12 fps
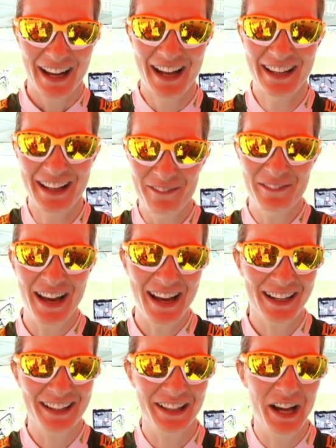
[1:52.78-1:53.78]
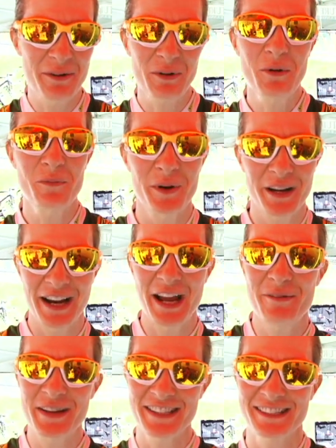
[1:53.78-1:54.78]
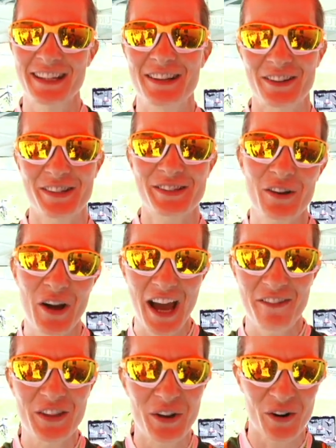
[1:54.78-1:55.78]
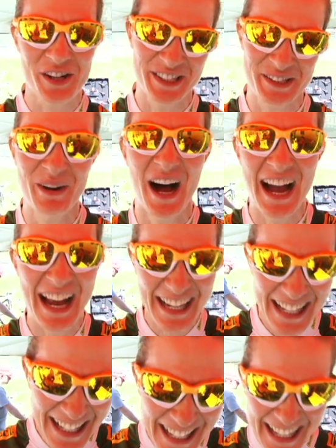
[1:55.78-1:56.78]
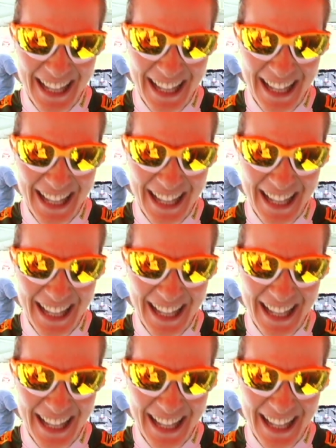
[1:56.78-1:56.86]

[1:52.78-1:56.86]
I'm not a climber, but I am a descender, so half the course is mine.